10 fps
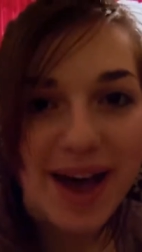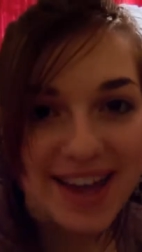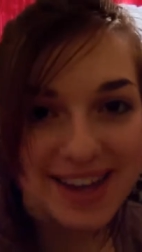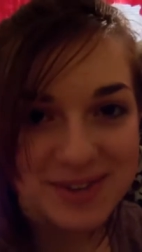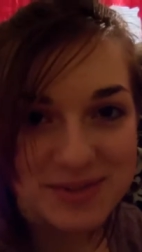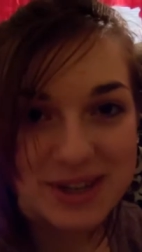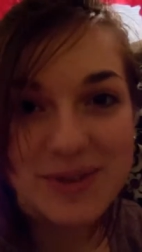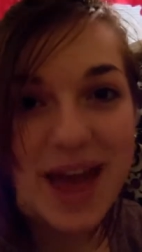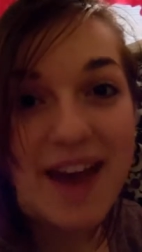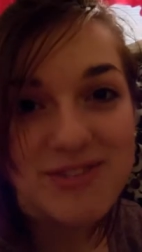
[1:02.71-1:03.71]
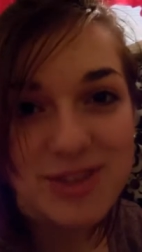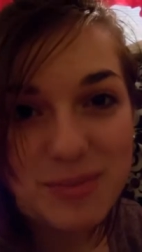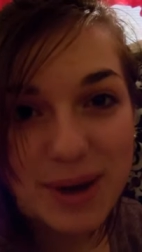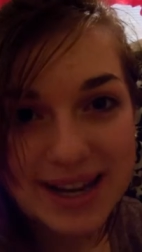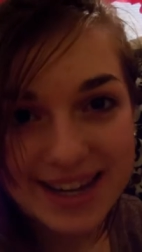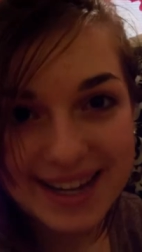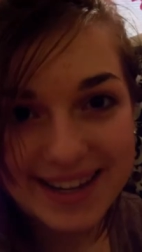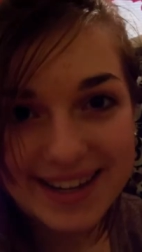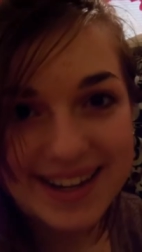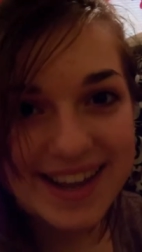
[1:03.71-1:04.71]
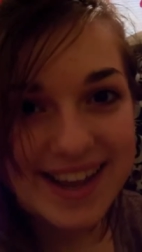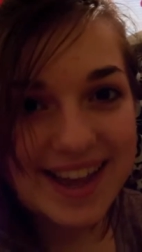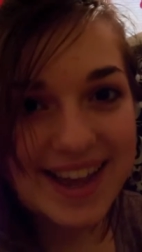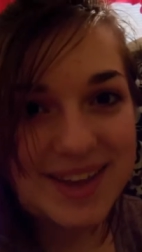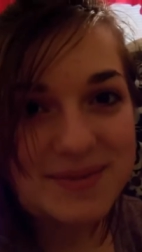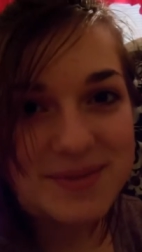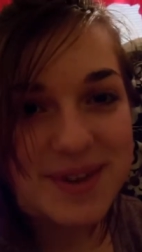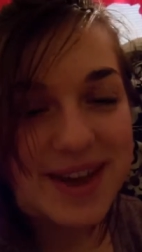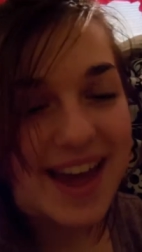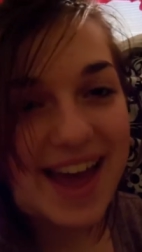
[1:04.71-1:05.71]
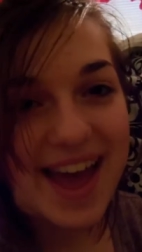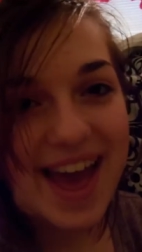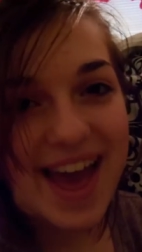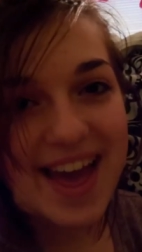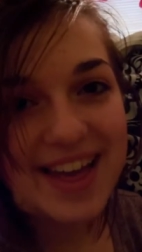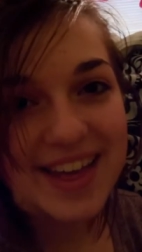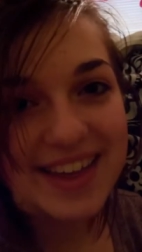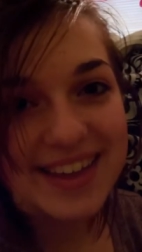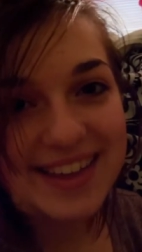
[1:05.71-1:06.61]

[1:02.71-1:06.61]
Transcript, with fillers: buy when you have the money. So, forever do